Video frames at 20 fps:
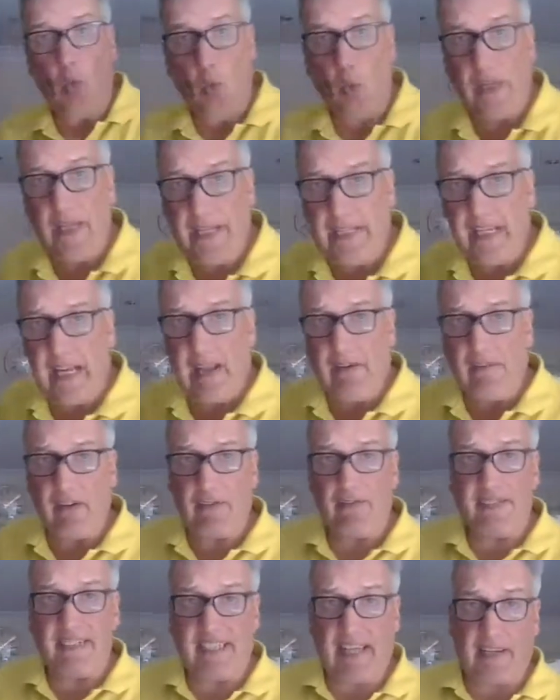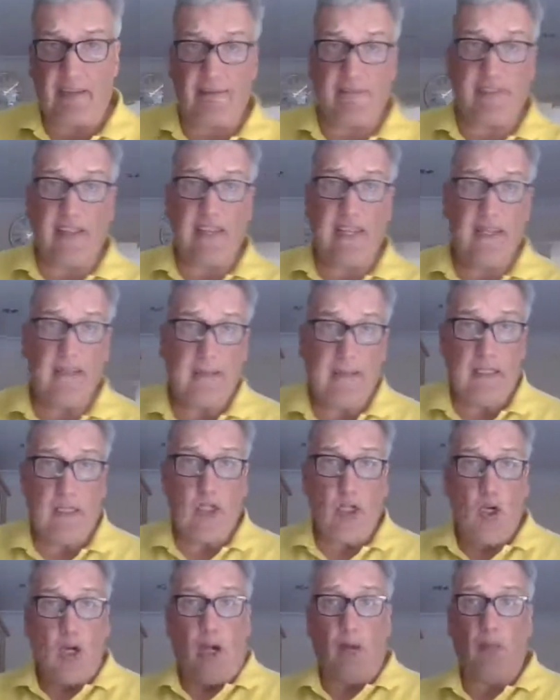We need a level of safety,
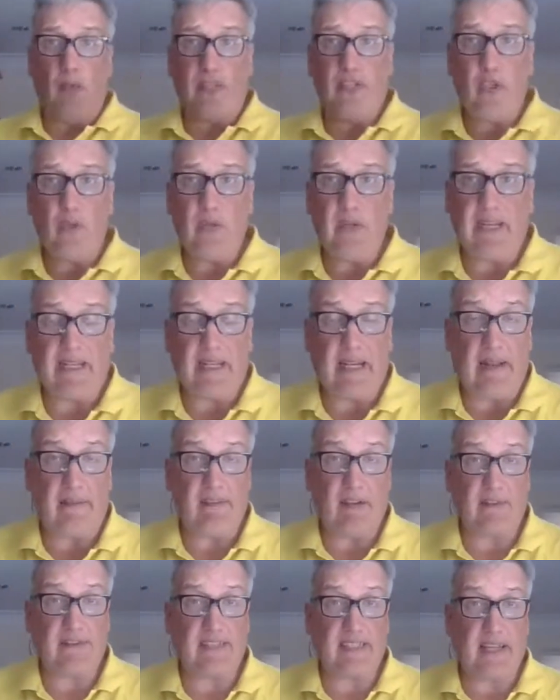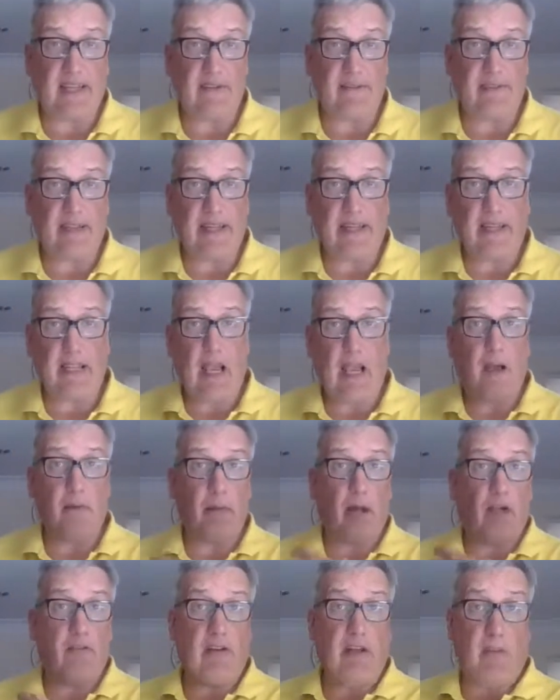and we do need a level of safety
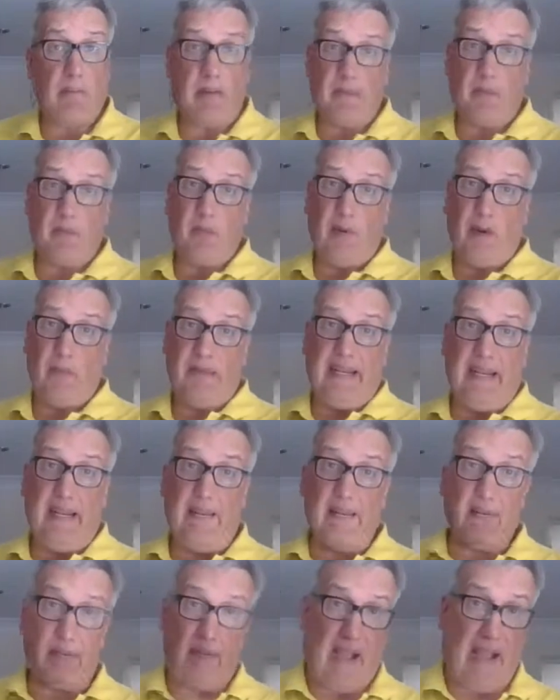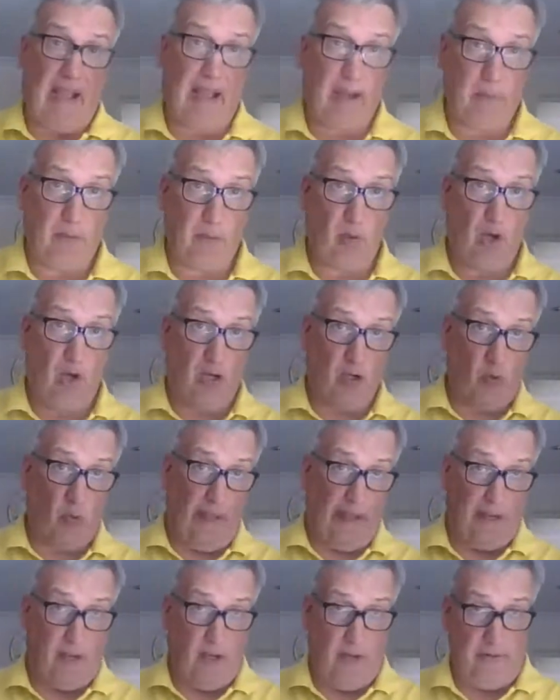around maybe where we live, about how we work, all
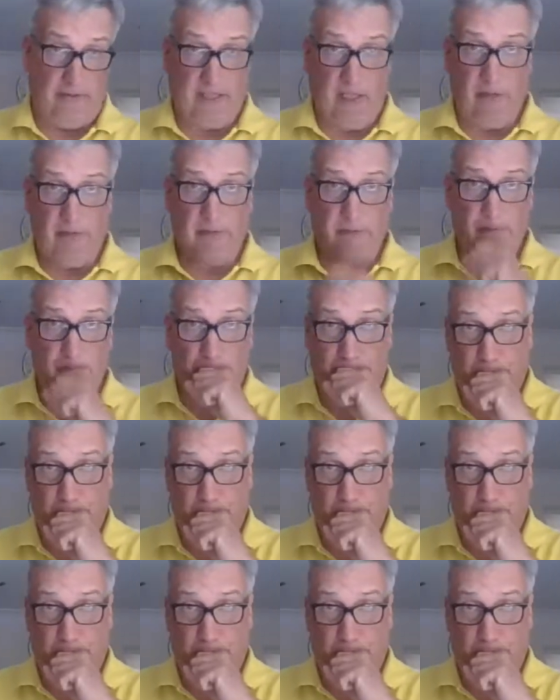that kind of stuff.